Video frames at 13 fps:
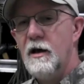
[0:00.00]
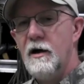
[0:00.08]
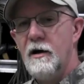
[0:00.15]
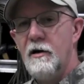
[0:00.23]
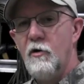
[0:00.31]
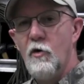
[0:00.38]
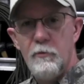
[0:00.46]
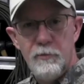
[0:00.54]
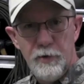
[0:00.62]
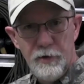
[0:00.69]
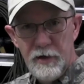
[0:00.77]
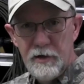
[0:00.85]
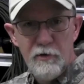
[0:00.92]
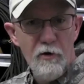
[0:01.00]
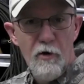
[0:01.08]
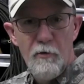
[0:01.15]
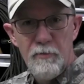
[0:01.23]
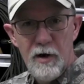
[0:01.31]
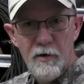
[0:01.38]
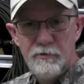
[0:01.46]
or building your
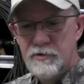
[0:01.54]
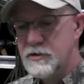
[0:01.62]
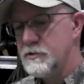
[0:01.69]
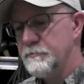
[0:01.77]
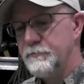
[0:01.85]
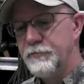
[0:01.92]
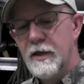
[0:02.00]
own boats.